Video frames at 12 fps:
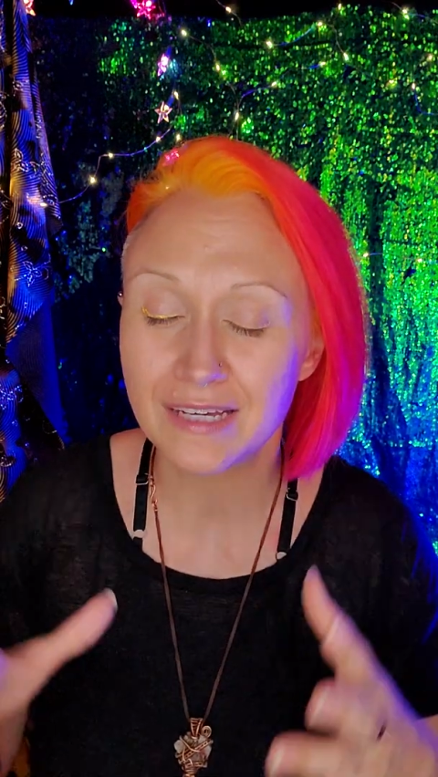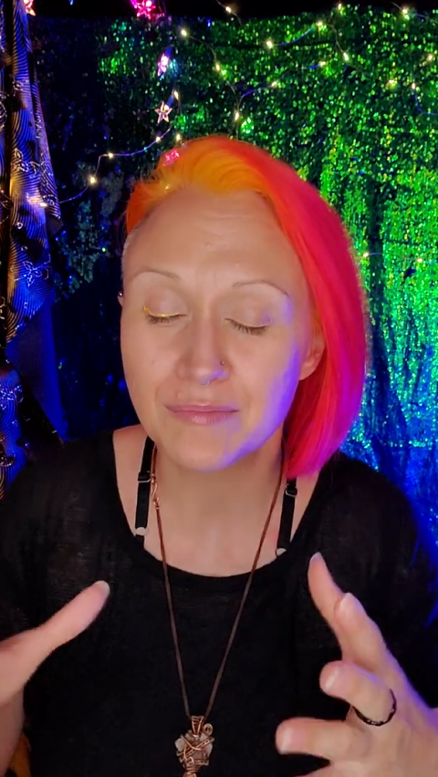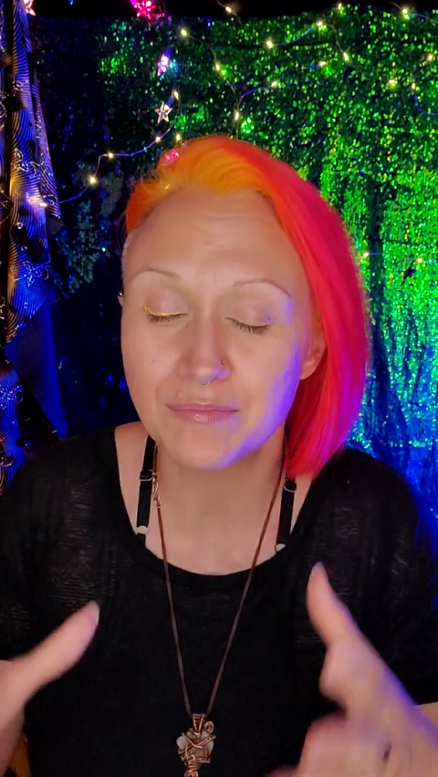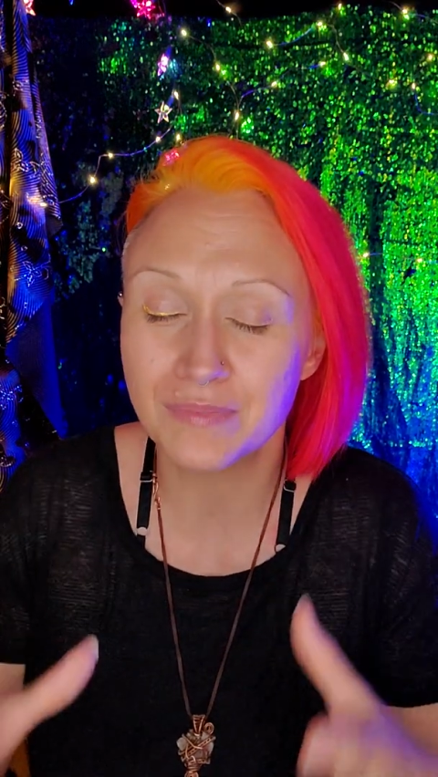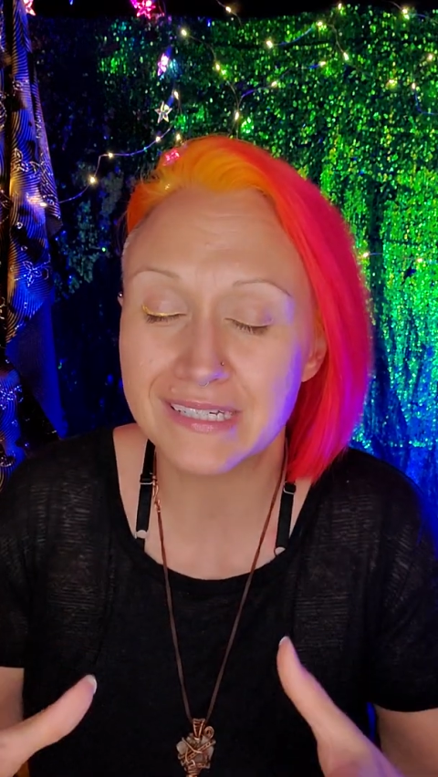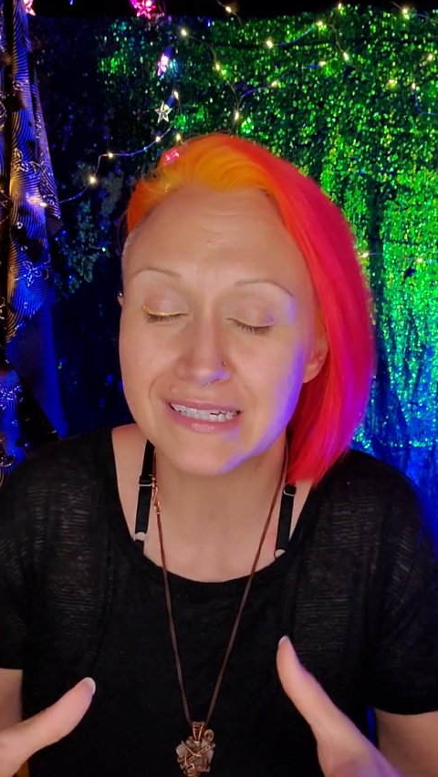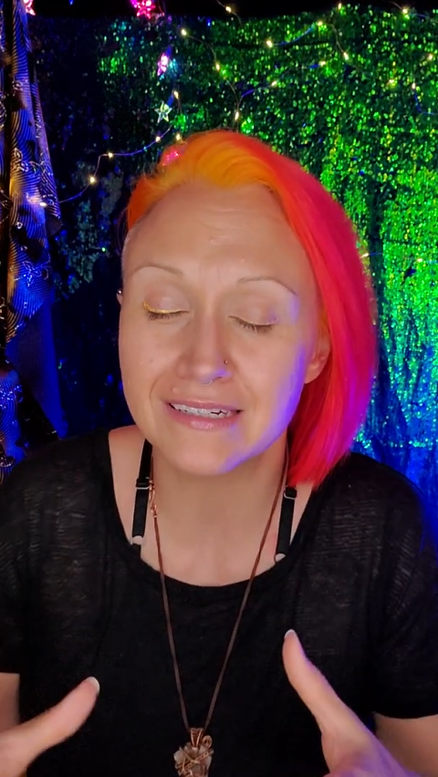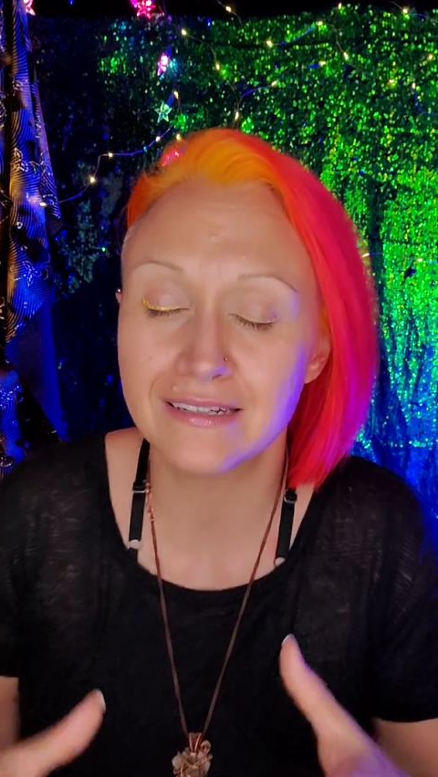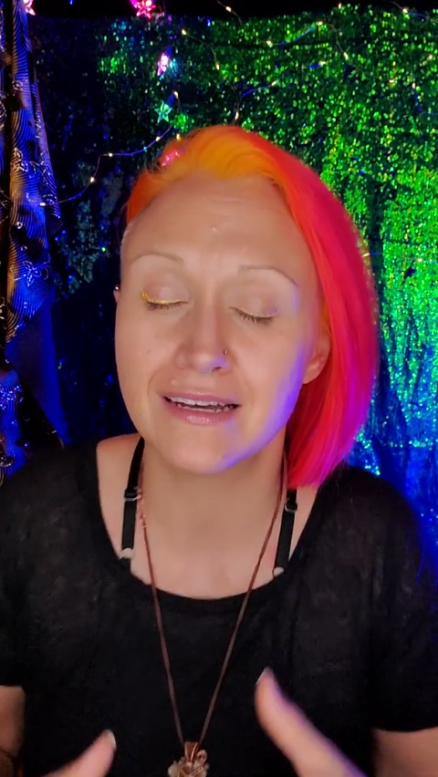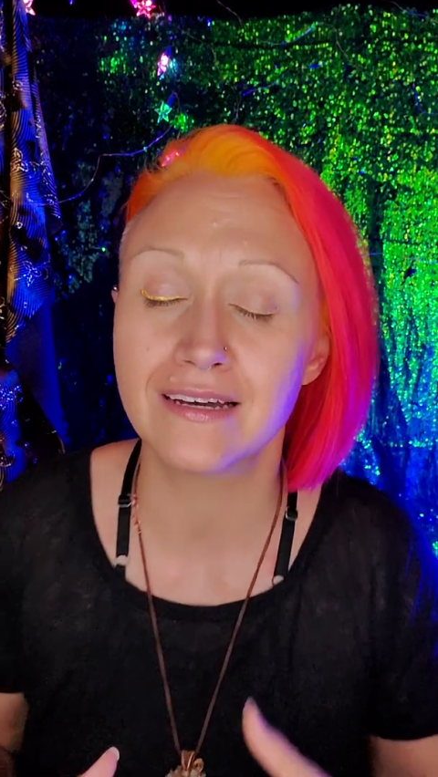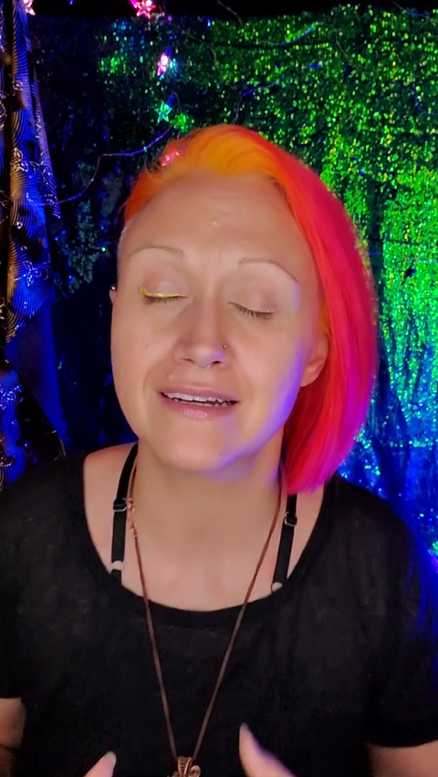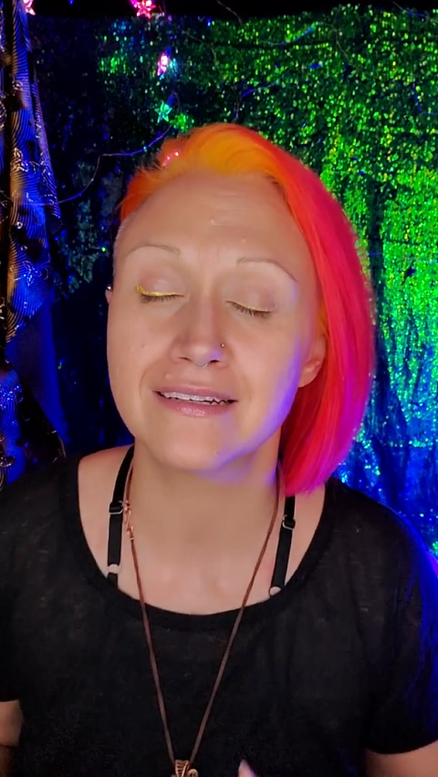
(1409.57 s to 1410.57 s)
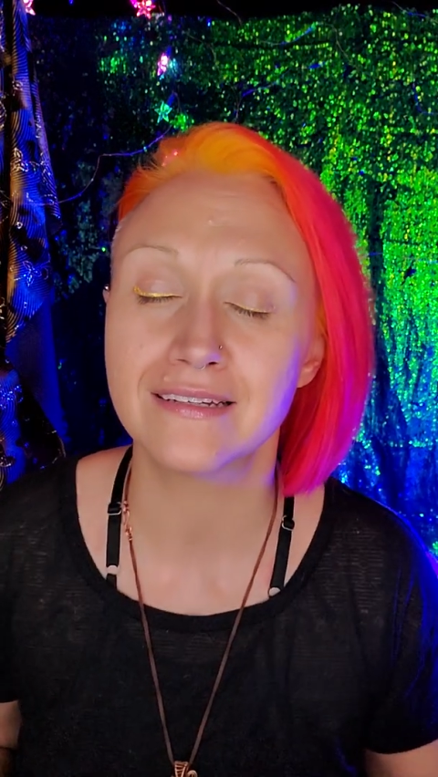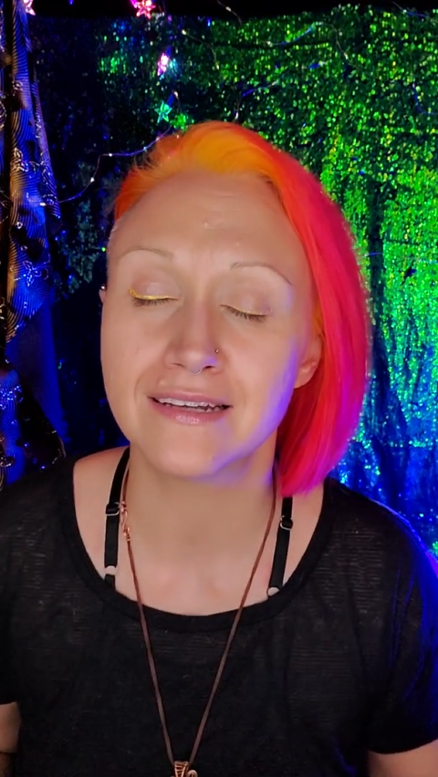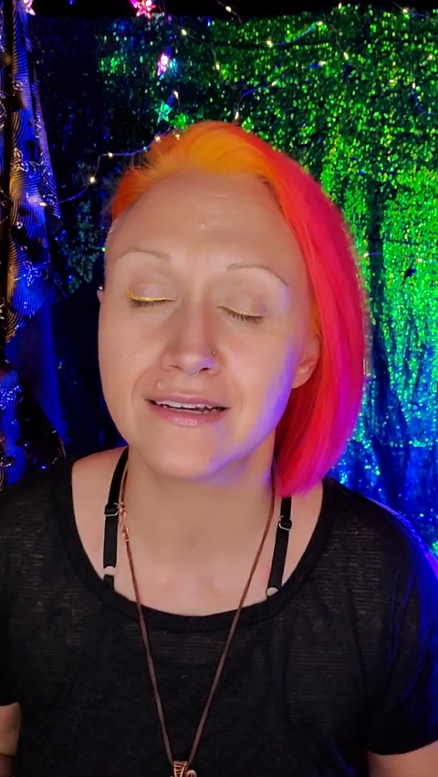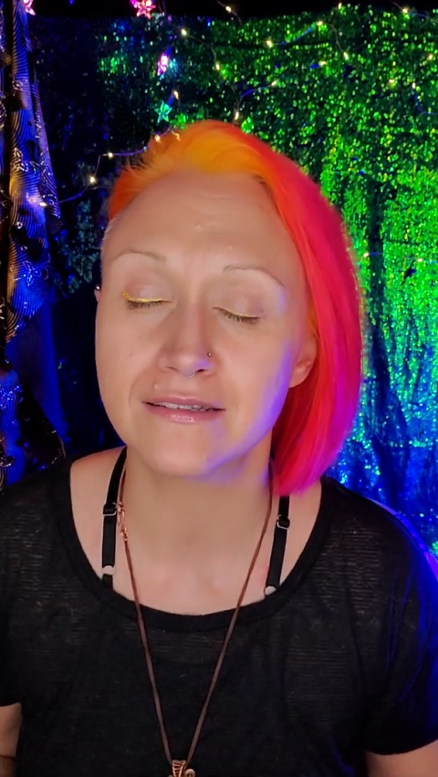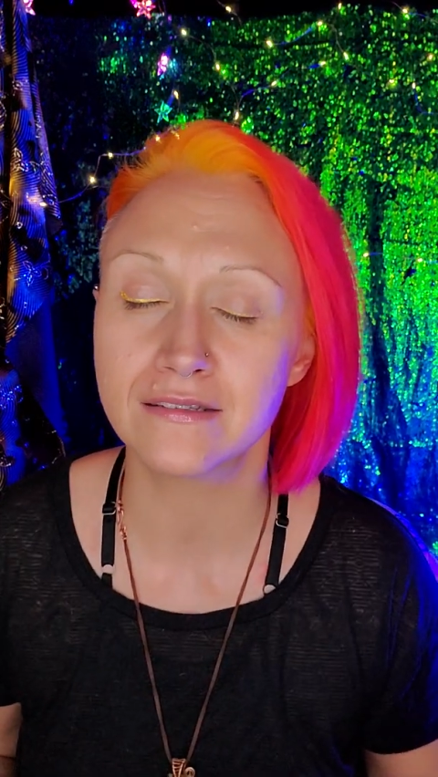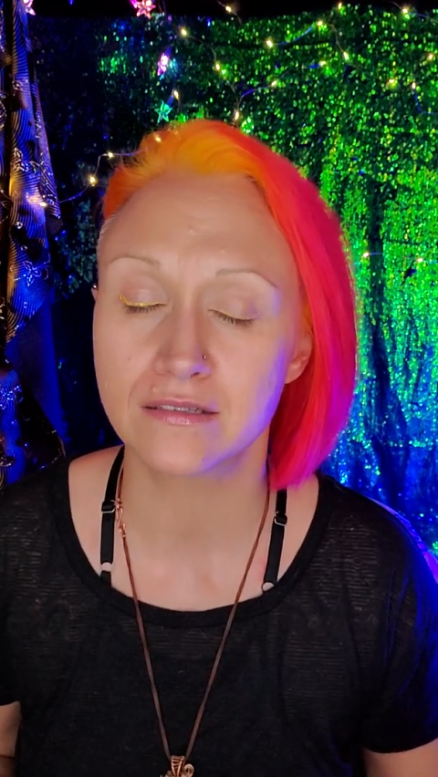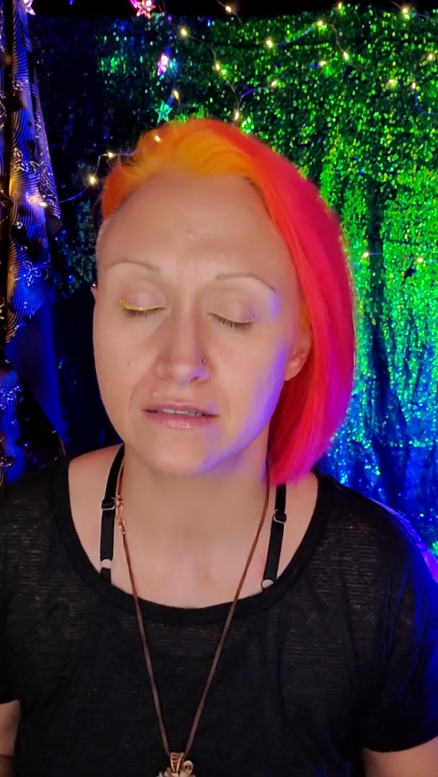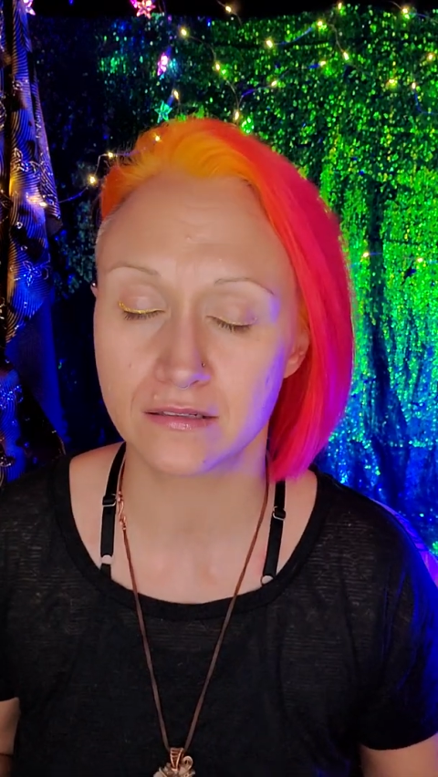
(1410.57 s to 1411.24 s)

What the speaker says: beingness.